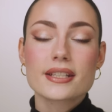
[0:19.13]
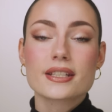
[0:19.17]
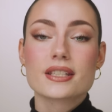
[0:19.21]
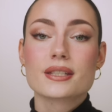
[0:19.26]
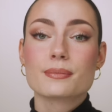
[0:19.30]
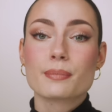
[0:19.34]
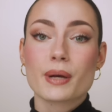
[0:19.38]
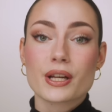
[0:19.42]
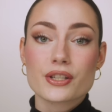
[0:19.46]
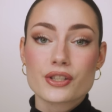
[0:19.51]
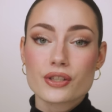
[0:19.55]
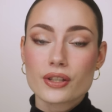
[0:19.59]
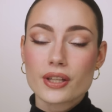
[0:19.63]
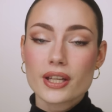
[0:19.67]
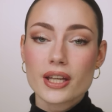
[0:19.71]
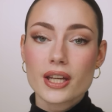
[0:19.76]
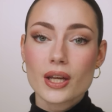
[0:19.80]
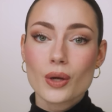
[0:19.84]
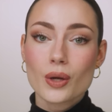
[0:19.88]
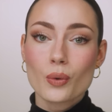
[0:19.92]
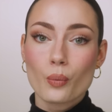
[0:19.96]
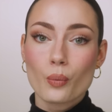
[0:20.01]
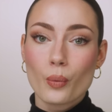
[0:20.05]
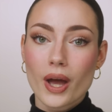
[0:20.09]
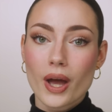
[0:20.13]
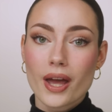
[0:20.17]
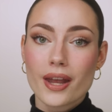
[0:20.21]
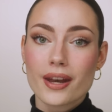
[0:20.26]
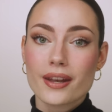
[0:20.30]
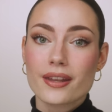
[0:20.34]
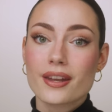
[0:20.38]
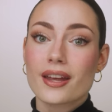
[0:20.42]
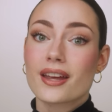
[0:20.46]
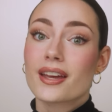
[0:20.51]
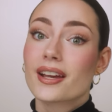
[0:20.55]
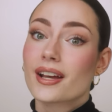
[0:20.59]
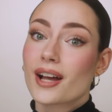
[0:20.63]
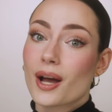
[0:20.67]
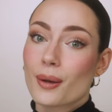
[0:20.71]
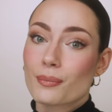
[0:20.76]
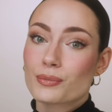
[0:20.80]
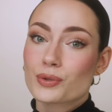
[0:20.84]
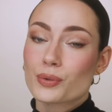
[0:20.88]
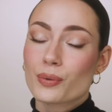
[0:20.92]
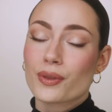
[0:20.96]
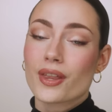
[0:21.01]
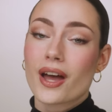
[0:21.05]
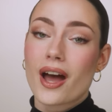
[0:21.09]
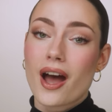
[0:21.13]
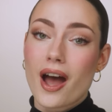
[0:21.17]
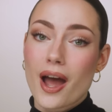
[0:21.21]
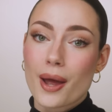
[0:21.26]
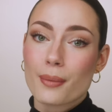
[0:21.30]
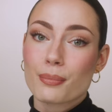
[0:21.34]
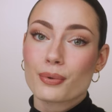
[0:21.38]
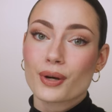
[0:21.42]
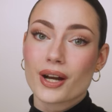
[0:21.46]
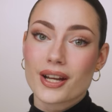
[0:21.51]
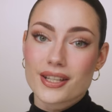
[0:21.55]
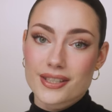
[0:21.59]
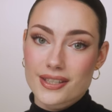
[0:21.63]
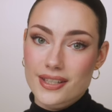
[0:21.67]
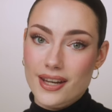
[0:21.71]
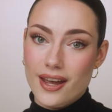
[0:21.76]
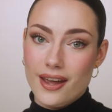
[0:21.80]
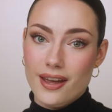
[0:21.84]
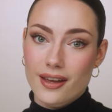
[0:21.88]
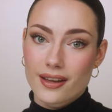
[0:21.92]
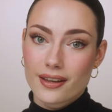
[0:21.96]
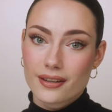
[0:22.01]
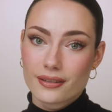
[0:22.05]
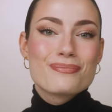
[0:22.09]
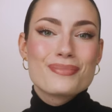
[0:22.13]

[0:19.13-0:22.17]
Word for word: especially when it comes with a high price tag.